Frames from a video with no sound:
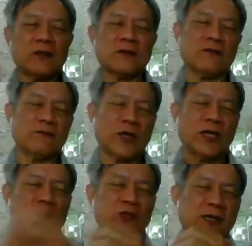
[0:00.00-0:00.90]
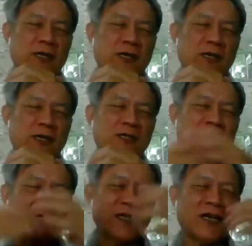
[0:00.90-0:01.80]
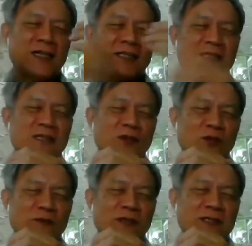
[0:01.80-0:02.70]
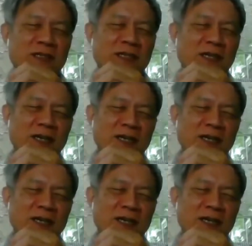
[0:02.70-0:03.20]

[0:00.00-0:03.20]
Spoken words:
not vocational education, at least at the university,